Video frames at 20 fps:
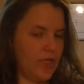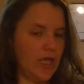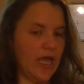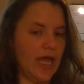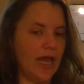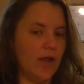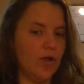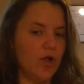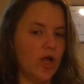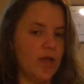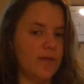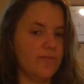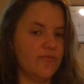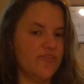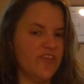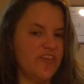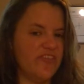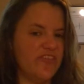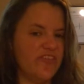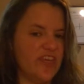Don't call him
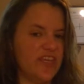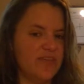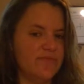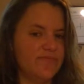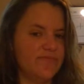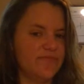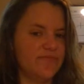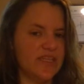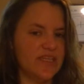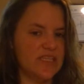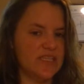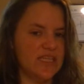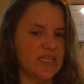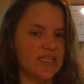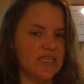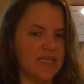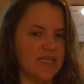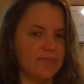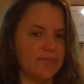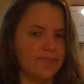Fifi. That's not
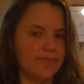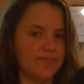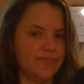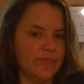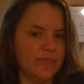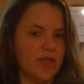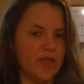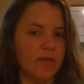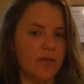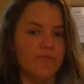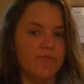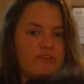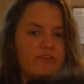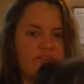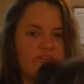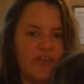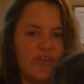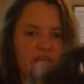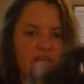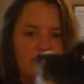his name. Call him
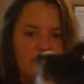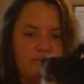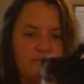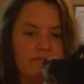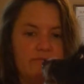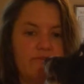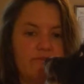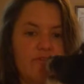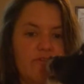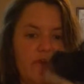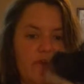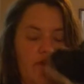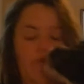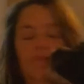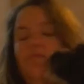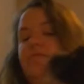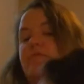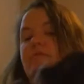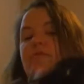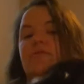Fifi. Fifi.
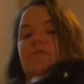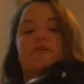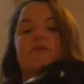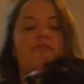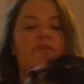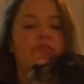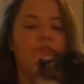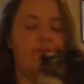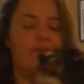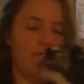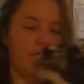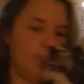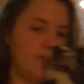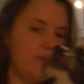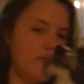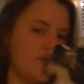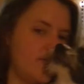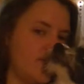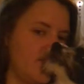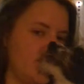Fifi.
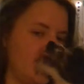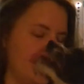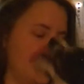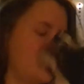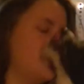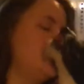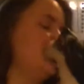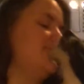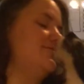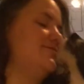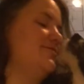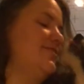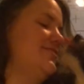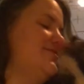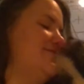Oh, what is this